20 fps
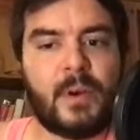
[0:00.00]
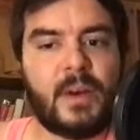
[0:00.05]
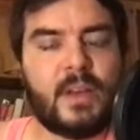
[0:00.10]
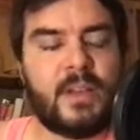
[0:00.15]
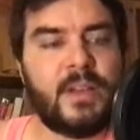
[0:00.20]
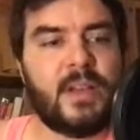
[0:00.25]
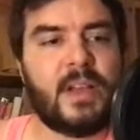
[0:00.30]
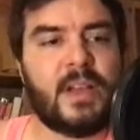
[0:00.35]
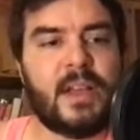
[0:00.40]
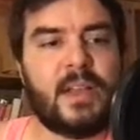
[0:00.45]

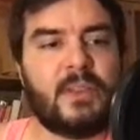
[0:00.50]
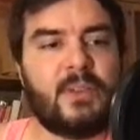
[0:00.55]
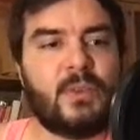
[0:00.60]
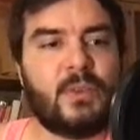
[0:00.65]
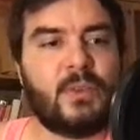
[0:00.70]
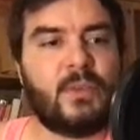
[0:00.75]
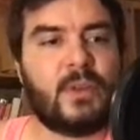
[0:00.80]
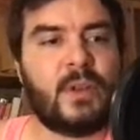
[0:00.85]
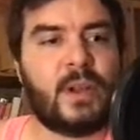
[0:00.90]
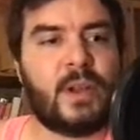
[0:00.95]
here, I took
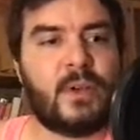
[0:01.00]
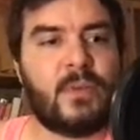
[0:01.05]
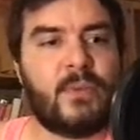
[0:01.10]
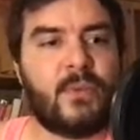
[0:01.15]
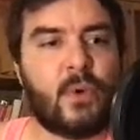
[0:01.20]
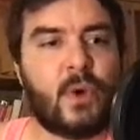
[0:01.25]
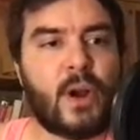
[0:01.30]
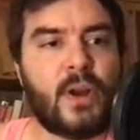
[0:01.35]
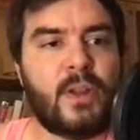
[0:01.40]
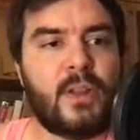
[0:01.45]
uh,
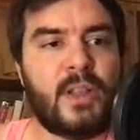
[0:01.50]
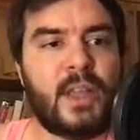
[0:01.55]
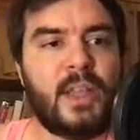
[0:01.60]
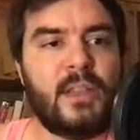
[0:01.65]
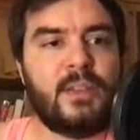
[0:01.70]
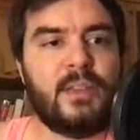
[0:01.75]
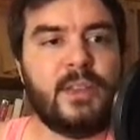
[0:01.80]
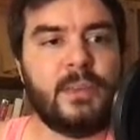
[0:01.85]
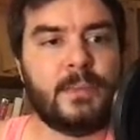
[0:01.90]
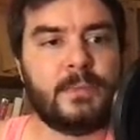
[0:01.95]

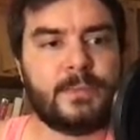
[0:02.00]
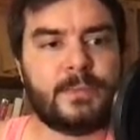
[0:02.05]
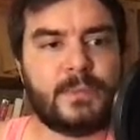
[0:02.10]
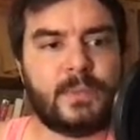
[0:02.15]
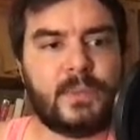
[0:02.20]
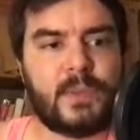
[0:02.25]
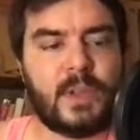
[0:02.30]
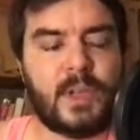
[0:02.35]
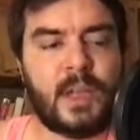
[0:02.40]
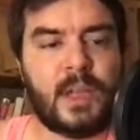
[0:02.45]
480.
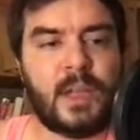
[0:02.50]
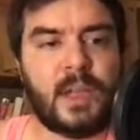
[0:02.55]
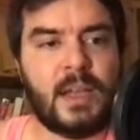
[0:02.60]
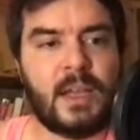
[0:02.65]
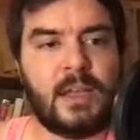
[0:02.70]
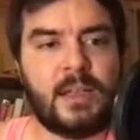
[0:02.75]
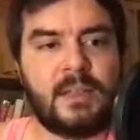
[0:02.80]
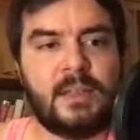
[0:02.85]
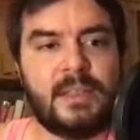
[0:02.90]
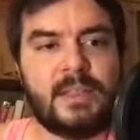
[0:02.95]

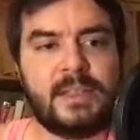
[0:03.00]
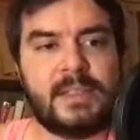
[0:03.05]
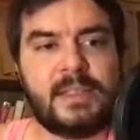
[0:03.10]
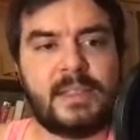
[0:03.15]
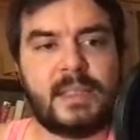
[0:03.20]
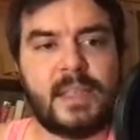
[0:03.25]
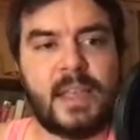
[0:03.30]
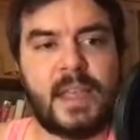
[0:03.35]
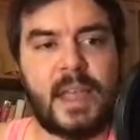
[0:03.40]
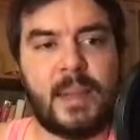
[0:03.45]
Uh, this
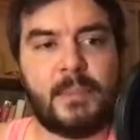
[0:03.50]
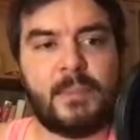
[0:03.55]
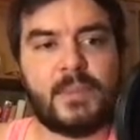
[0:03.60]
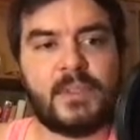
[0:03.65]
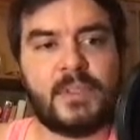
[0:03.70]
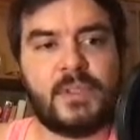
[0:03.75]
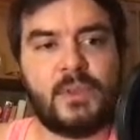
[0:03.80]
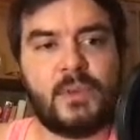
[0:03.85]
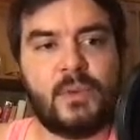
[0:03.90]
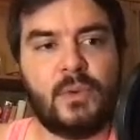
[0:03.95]

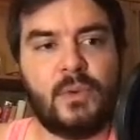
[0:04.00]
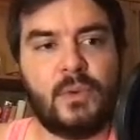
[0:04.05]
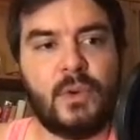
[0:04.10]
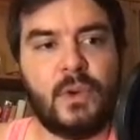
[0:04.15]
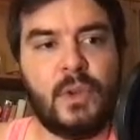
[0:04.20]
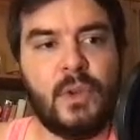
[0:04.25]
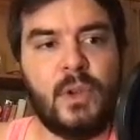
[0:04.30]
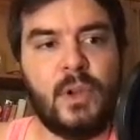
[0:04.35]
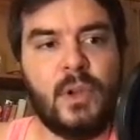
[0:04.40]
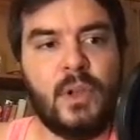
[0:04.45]
happens to
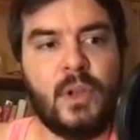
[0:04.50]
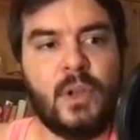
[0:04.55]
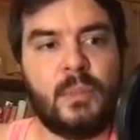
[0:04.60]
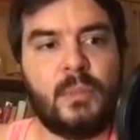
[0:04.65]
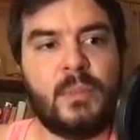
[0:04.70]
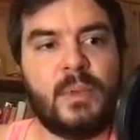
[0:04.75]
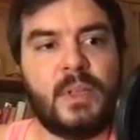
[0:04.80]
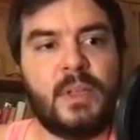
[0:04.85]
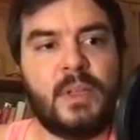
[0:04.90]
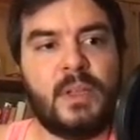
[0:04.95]

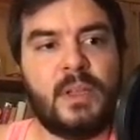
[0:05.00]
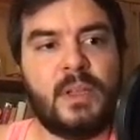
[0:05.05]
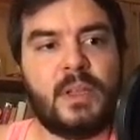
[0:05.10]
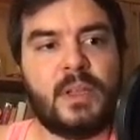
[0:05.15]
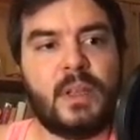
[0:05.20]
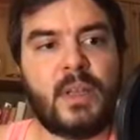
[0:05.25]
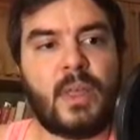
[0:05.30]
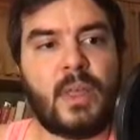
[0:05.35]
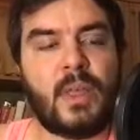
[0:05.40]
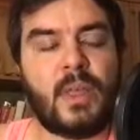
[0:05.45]
be
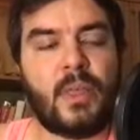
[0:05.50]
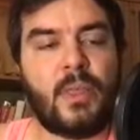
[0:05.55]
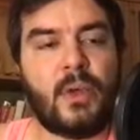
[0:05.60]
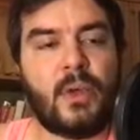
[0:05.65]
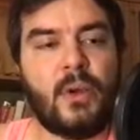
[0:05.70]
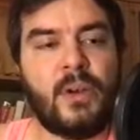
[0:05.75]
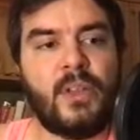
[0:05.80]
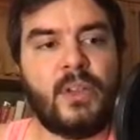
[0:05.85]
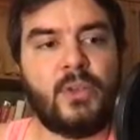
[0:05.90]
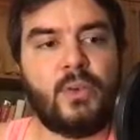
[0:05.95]

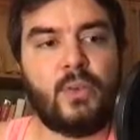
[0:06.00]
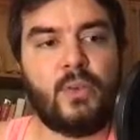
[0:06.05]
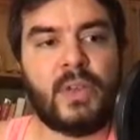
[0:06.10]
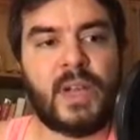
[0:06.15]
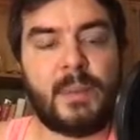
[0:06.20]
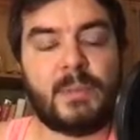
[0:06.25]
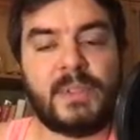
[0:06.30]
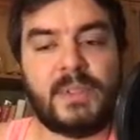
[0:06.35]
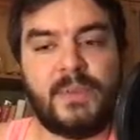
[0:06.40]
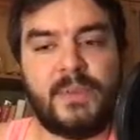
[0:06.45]
32
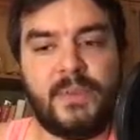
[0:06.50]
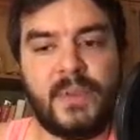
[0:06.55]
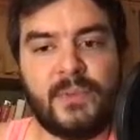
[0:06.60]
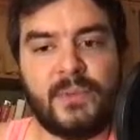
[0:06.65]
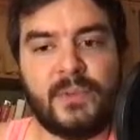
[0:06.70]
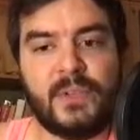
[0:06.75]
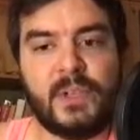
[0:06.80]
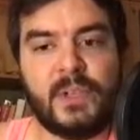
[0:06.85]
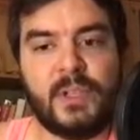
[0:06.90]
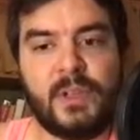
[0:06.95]
times
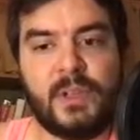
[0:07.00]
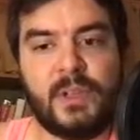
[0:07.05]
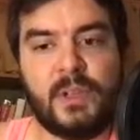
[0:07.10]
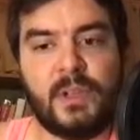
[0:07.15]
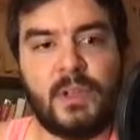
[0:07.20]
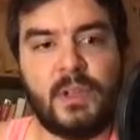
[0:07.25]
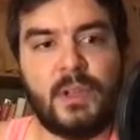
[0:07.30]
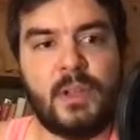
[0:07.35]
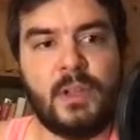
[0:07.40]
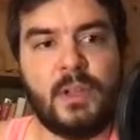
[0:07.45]
15.
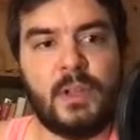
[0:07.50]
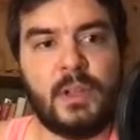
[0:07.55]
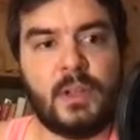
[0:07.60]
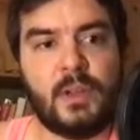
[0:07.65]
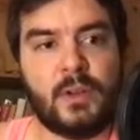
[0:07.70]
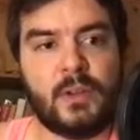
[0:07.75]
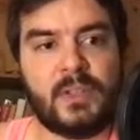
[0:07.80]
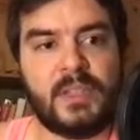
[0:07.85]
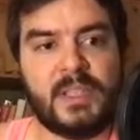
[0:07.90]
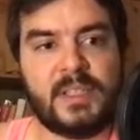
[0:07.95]

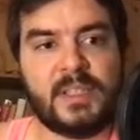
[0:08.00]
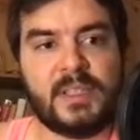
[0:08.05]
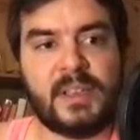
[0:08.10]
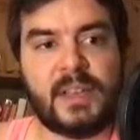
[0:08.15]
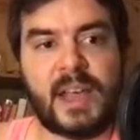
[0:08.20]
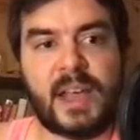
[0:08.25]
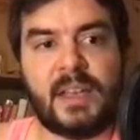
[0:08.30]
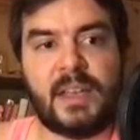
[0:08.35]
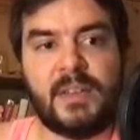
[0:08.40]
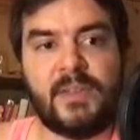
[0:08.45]
Now, this is an
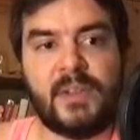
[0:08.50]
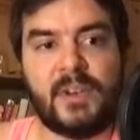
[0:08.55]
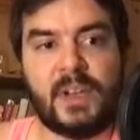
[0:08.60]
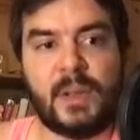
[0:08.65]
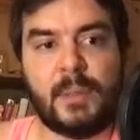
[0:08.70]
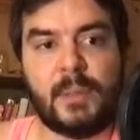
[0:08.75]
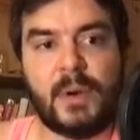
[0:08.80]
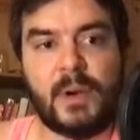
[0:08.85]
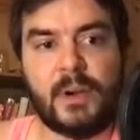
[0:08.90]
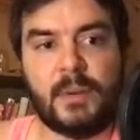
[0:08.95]
uneven
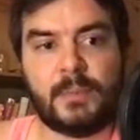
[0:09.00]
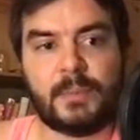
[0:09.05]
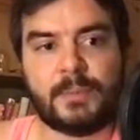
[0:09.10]
number.